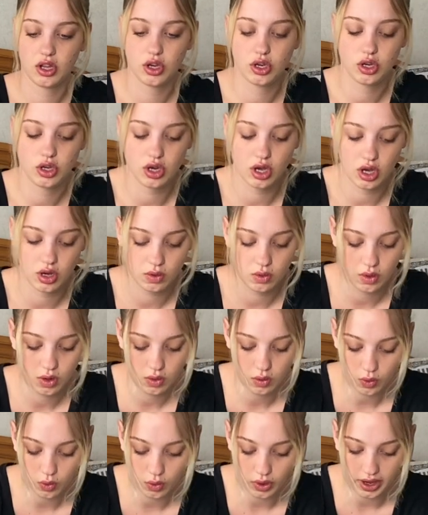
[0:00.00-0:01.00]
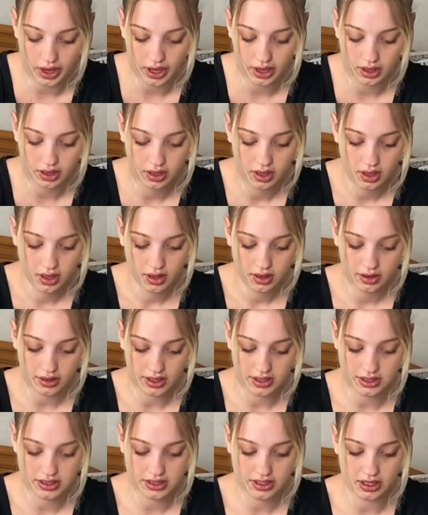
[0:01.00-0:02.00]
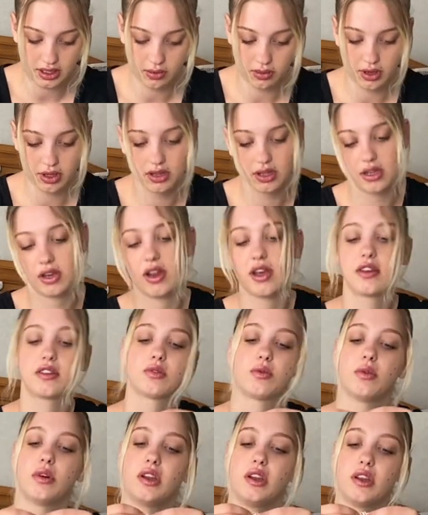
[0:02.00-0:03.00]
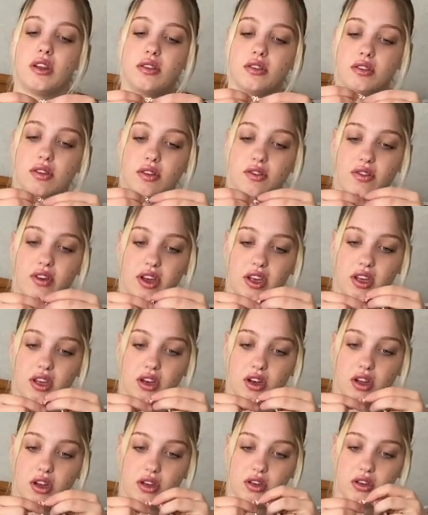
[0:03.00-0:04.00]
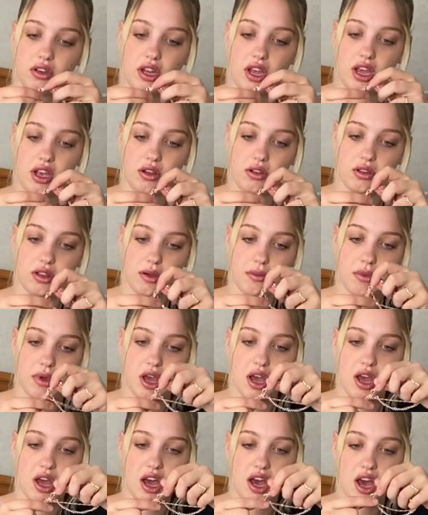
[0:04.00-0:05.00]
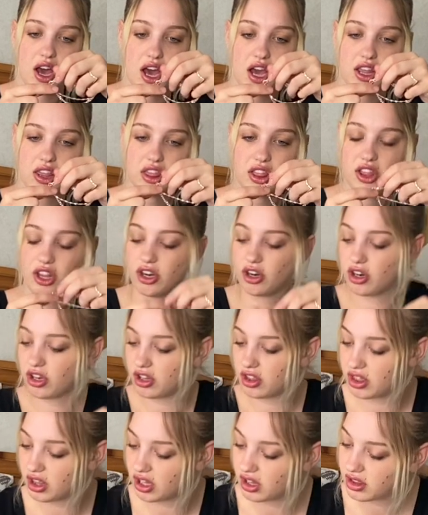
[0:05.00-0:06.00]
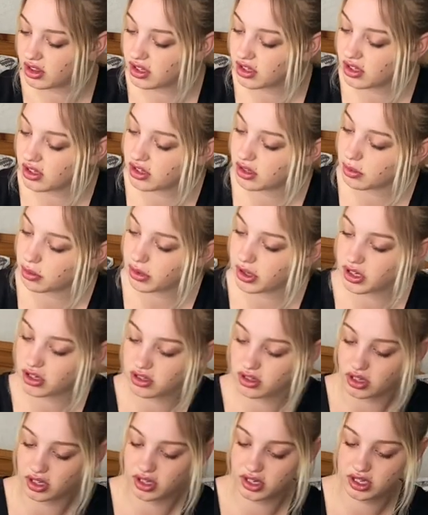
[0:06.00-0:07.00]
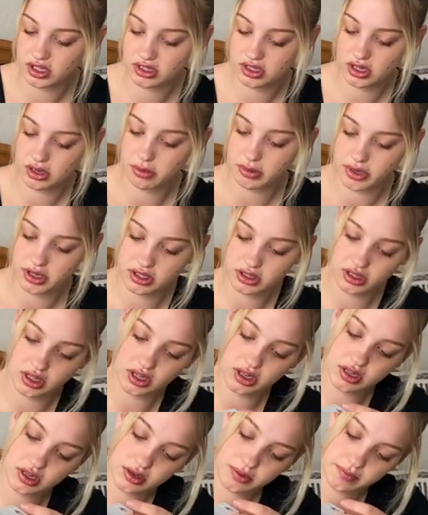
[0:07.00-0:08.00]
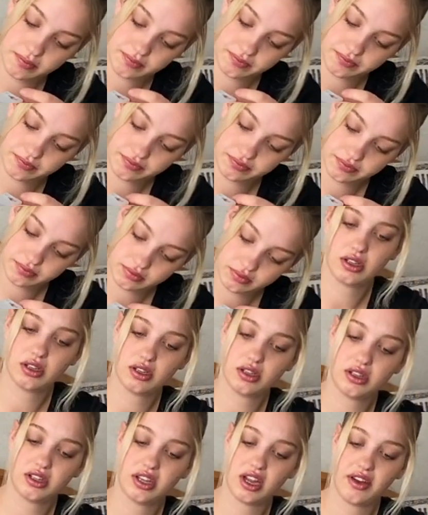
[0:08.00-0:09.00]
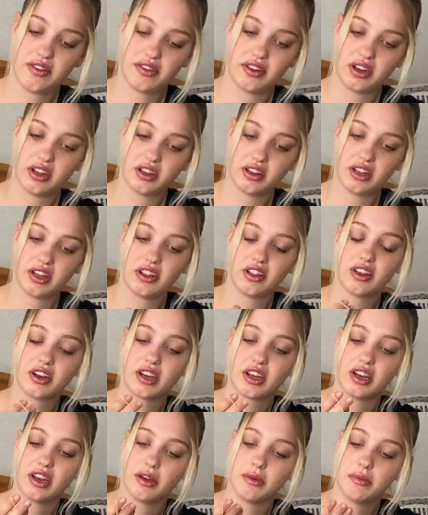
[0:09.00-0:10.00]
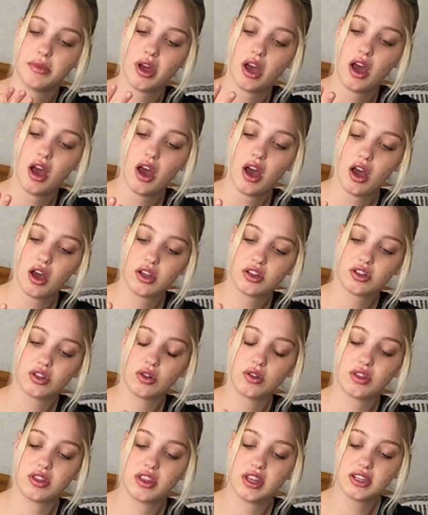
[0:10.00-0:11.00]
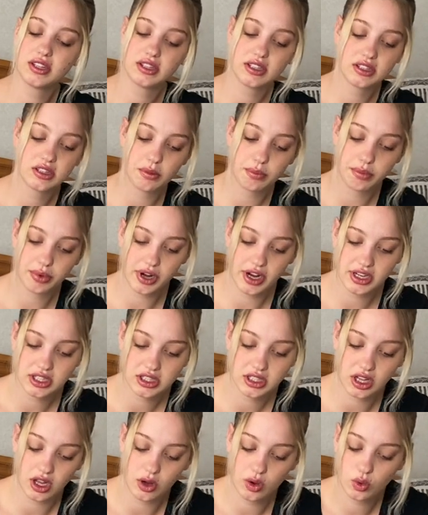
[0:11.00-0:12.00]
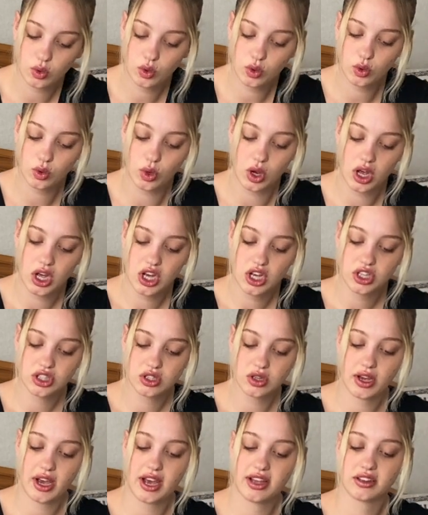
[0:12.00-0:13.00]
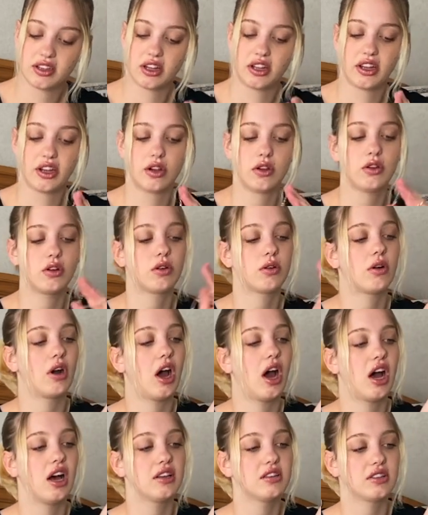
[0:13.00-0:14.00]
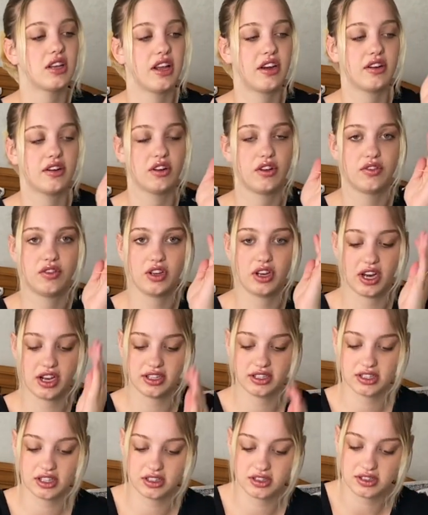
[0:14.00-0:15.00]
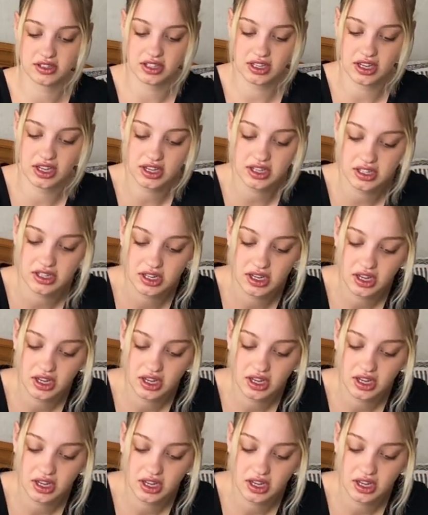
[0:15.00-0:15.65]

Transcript: No way. Let's see what the next one is, if I can untangle them. I literally think this is a bracelet. Is it a bracelet? Definitely. Look at them. So this is a bracelet. Ooh, so it has a little cross. I don't know if you guys can see it.